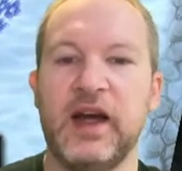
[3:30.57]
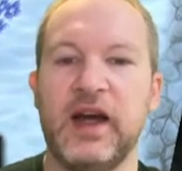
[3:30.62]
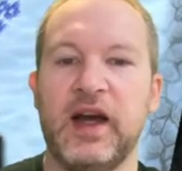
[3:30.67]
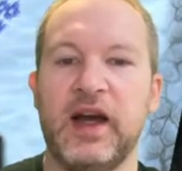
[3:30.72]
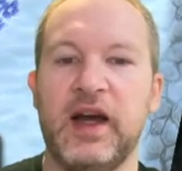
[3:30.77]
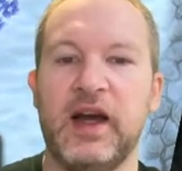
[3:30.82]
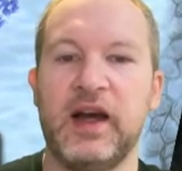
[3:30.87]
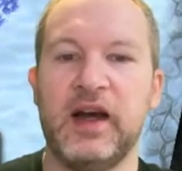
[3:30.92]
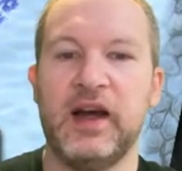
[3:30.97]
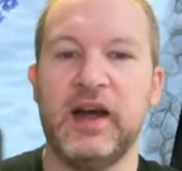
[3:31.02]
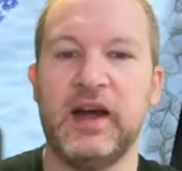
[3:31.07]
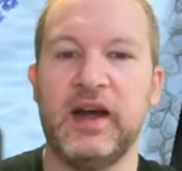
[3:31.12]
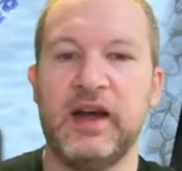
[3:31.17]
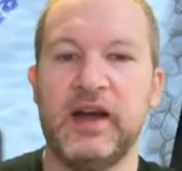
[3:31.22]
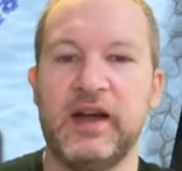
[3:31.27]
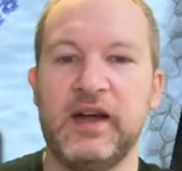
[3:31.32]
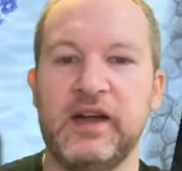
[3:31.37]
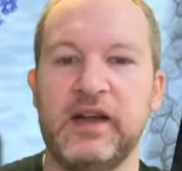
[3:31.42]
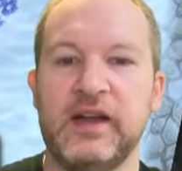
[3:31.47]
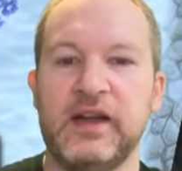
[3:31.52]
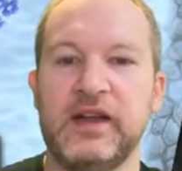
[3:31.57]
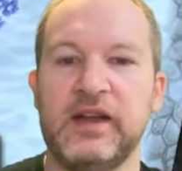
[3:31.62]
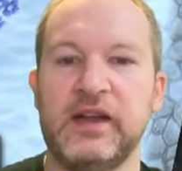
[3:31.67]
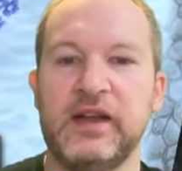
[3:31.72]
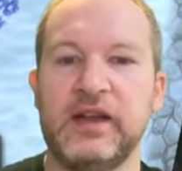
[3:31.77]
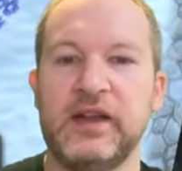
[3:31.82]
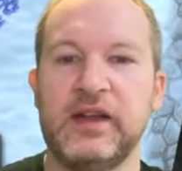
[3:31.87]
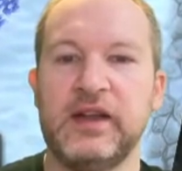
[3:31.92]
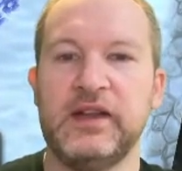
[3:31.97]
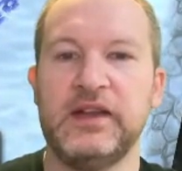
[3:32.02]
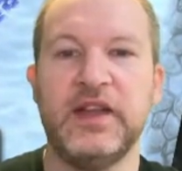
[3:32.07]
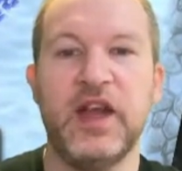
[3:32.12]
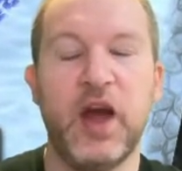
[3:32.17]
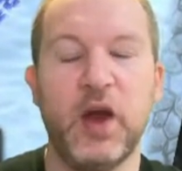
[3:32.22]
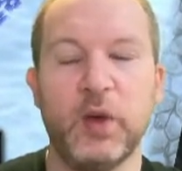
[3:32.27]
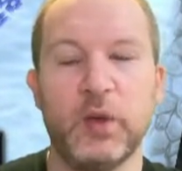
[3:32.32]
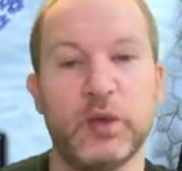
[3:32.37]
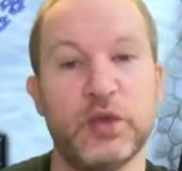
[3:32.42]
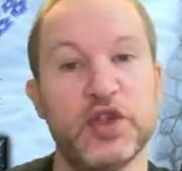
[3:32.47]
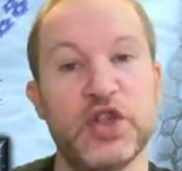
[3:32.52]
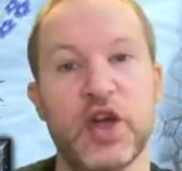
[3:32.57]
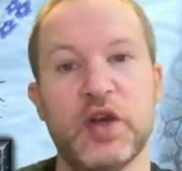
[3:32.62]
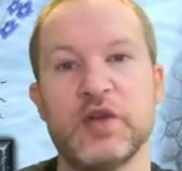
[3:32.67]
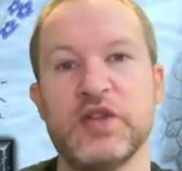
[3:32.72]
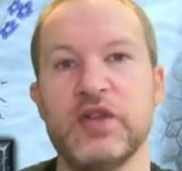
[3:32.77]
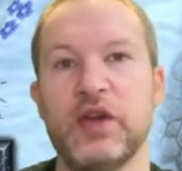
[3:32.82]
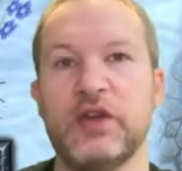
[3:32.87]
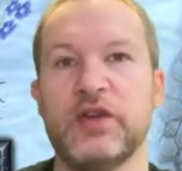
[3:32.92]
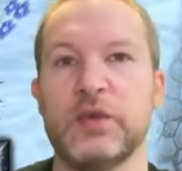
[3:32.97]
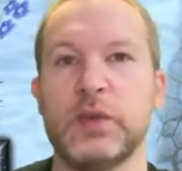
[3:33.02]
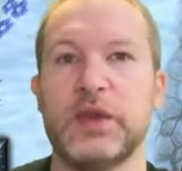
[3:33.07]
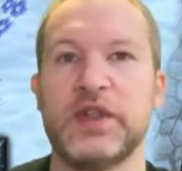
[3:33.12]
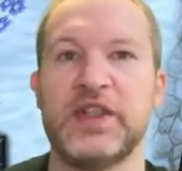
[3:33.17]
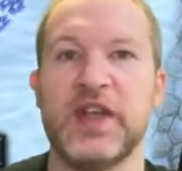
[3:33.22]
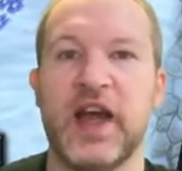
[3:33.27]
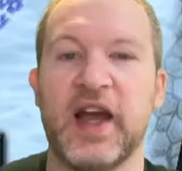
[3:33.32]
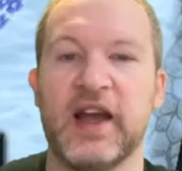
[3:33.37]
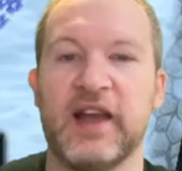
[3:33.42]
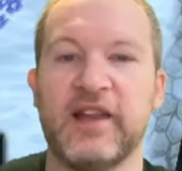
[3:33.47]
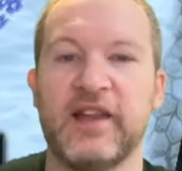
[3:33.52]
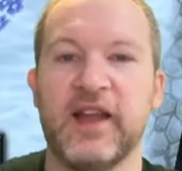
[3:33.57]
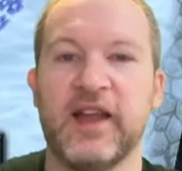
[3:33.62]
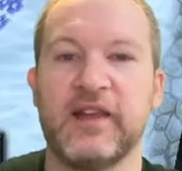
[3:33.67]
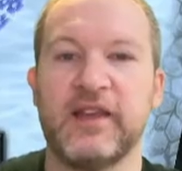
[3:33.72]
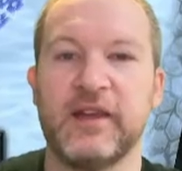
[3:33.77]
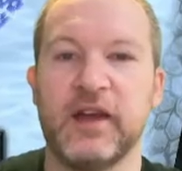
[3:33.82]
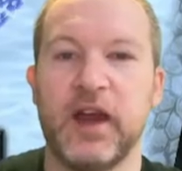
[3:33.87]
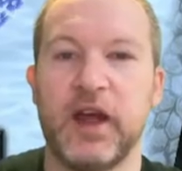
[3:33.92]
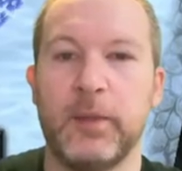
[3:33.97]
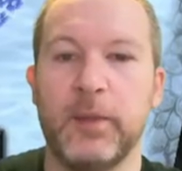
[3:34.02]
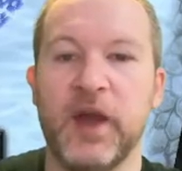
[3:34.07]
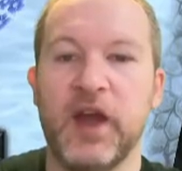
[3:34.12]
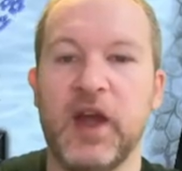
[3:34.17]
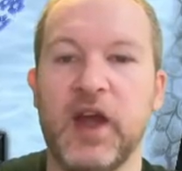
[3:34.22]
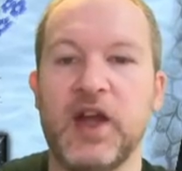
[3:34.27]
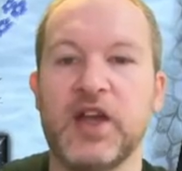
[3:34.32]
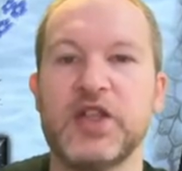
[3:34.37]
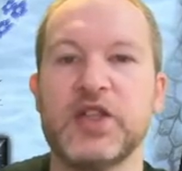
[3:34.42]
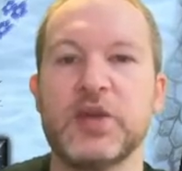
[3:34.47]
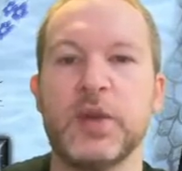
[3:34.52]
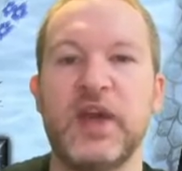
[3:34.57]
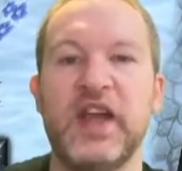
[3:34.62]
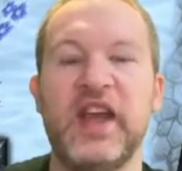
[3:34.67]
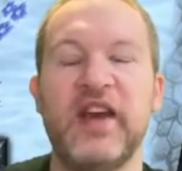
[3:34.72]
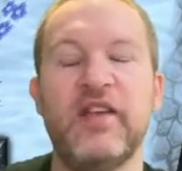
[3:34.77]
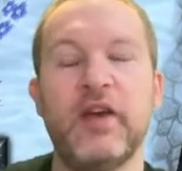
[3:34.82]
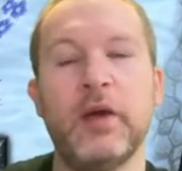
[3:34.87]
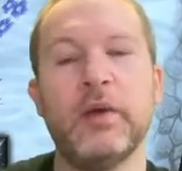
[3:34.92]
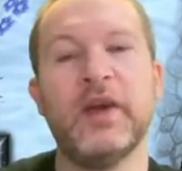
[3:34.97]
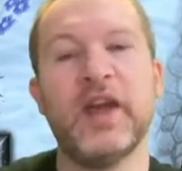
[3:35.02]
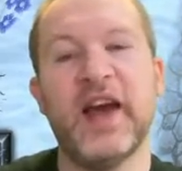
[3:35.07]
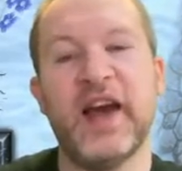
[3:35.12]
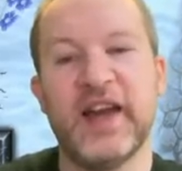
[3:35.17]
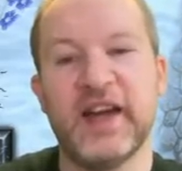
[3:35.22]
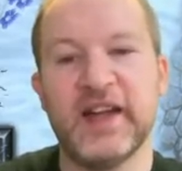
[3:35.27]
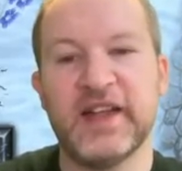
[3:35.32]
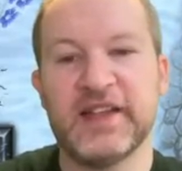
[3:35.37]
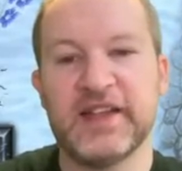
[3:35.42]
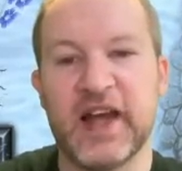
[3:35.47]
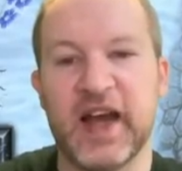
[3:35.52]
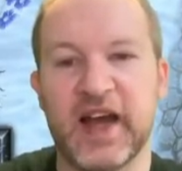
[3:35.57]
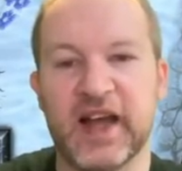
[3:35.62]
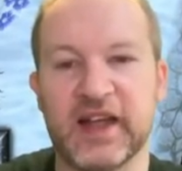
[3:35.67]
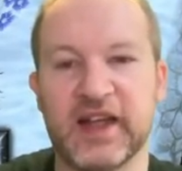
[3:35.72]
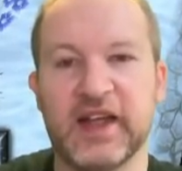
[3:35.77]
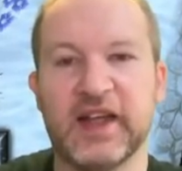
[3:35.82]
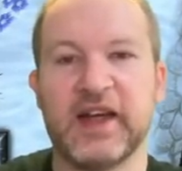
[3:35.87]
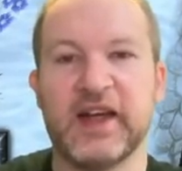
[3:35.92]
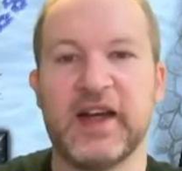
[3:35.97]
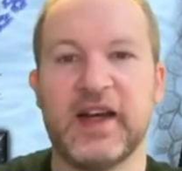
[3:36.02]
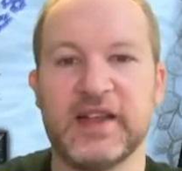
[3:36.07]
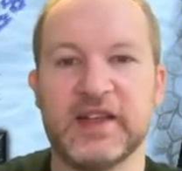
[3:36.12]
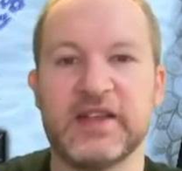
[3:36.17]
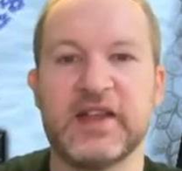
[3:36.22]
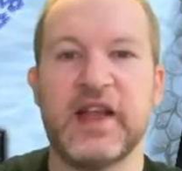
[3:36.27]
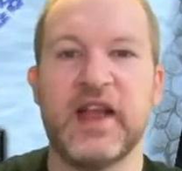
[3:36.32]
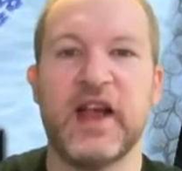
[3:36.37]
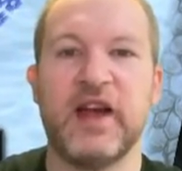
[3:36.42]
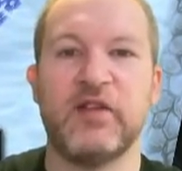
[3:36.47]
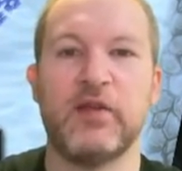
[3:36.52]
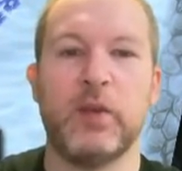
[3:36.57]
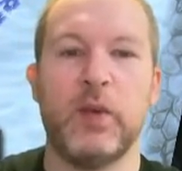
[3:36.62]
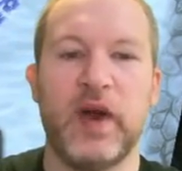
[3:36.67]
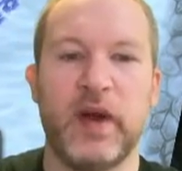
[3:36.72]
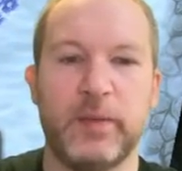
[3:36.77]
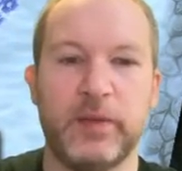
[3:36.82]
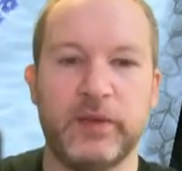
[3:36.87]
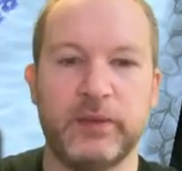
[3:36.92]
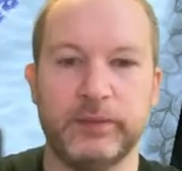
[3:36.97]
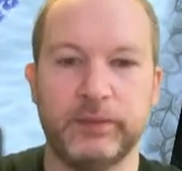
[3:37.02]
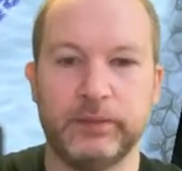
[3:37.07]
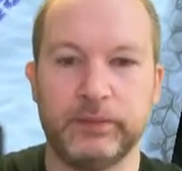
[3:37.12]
No, chose not to attack that time. So a hero can't attack unless they have a weapon.